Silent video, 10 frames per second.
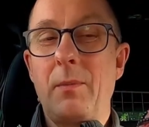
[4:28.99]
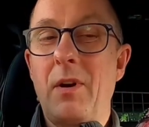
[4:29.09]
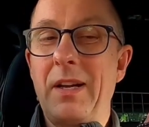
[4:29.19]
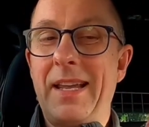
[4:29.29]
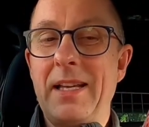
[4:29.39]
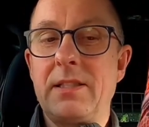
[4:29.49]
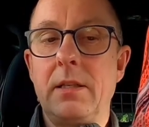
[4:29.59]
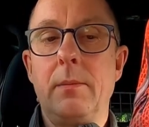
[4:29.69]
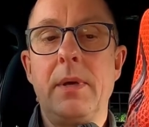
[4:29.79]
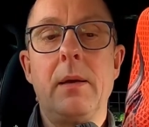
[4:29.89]
I'm kind of
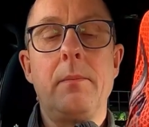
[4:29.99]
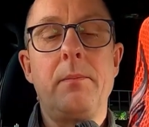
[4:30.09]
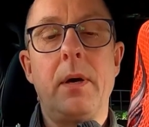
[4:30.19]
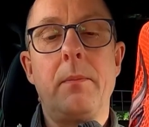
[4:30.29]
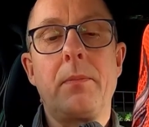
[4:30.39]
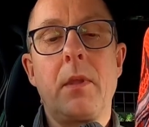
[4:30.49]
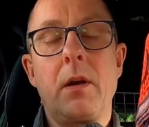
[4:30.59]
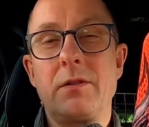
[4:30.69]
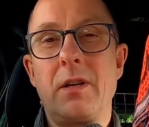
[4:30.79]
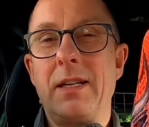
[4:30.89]
guessing a bit, but
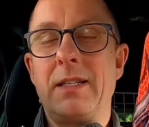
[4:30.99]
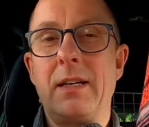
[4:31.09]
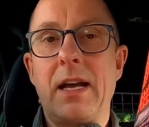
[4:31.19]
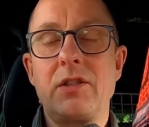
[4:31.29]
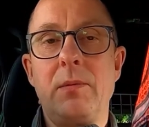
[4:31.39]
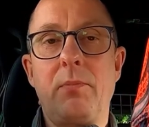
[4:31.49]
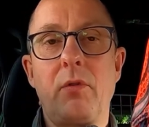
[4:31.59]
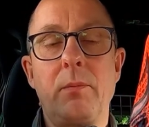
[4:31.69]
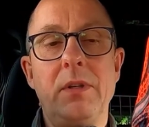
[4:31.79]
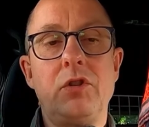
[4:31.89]
because it didn't actually
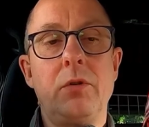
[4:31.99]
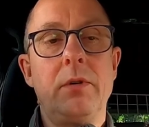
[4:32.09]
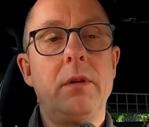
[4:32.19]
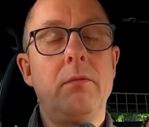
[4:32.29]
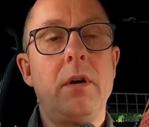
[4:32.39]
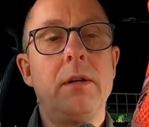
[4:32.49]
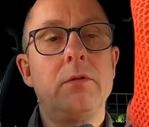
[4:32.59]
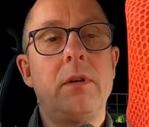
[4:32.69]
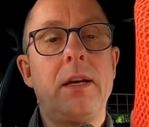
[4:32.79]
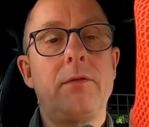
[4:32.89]
bother me during the run,
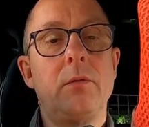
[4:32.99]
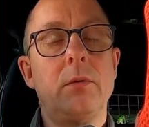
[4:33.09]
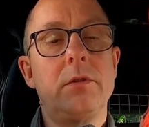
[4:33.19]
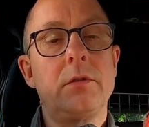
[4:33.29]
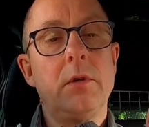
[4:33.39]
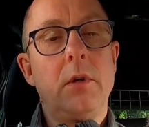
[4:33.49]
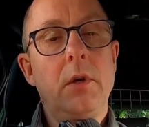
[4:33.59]
it was only afterwards.